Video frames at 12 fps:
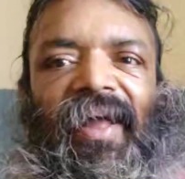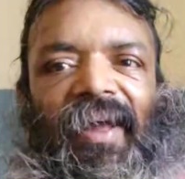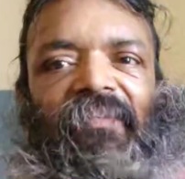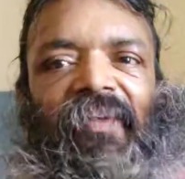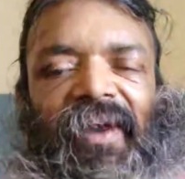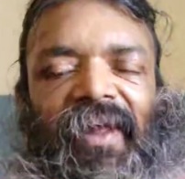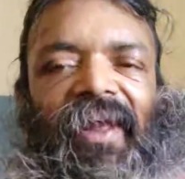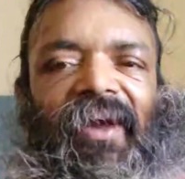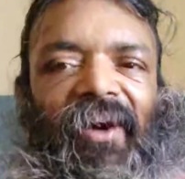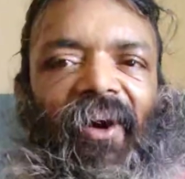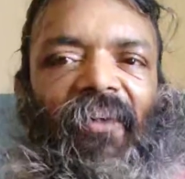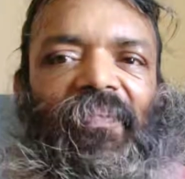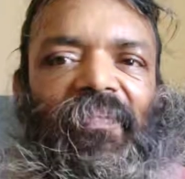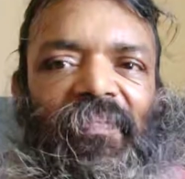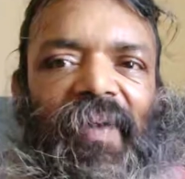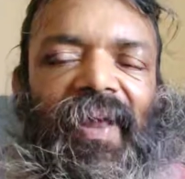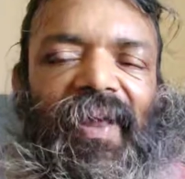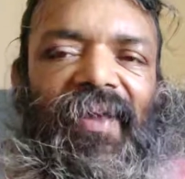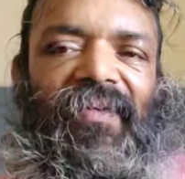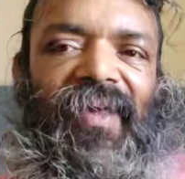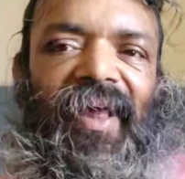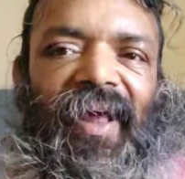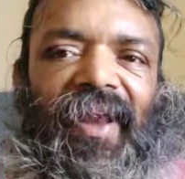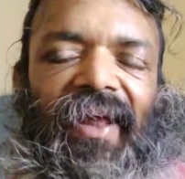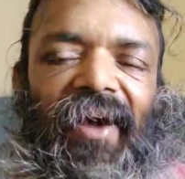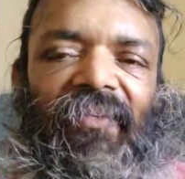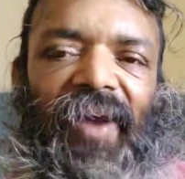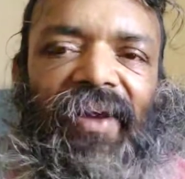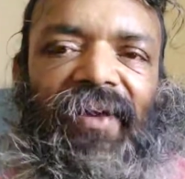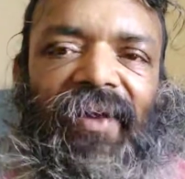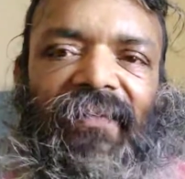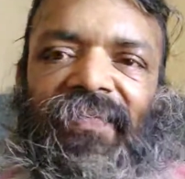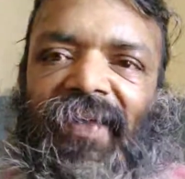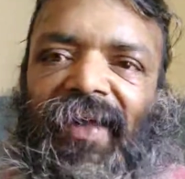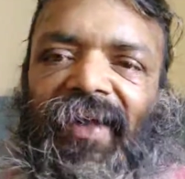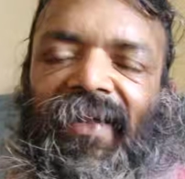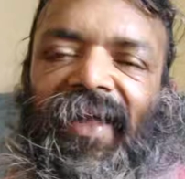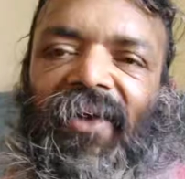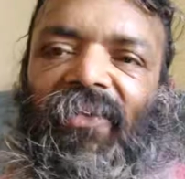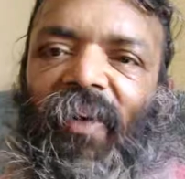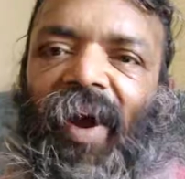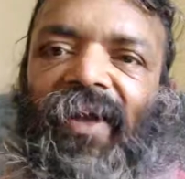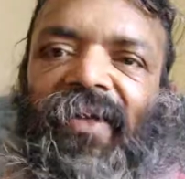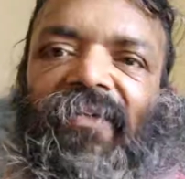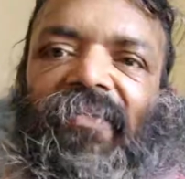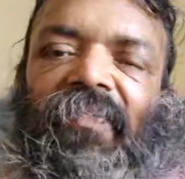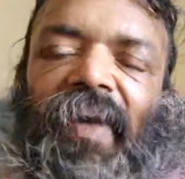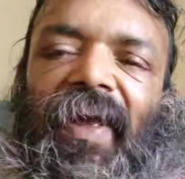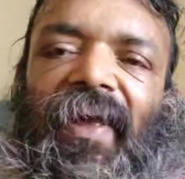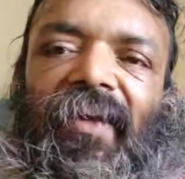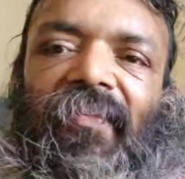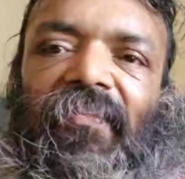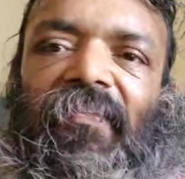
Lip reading: If d of p is area vector, then what is p?